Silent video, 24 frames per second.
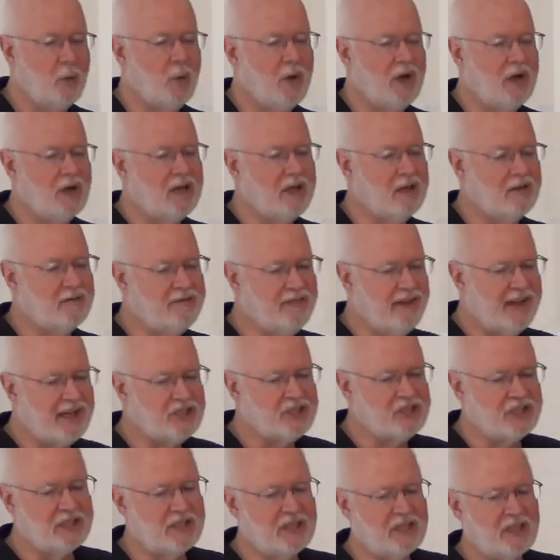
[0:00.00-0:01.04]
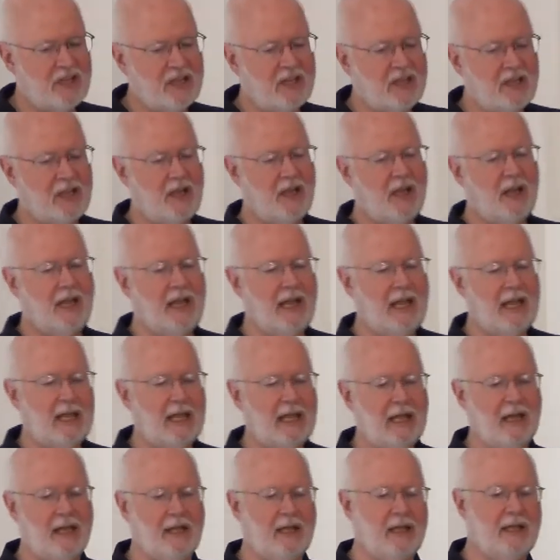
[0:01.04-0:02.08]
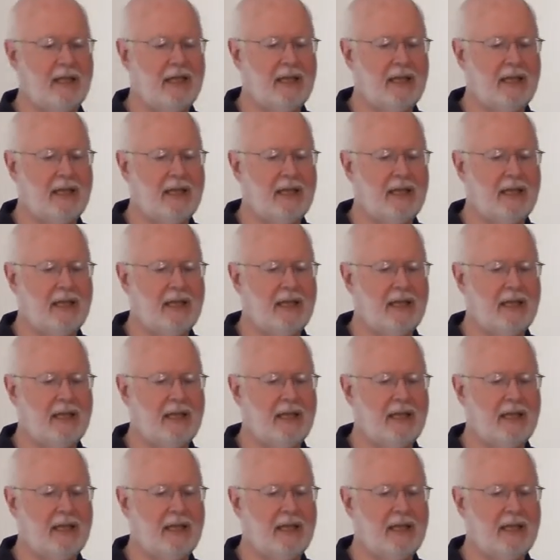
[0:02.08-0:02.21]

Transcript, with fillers: Well, confession uh,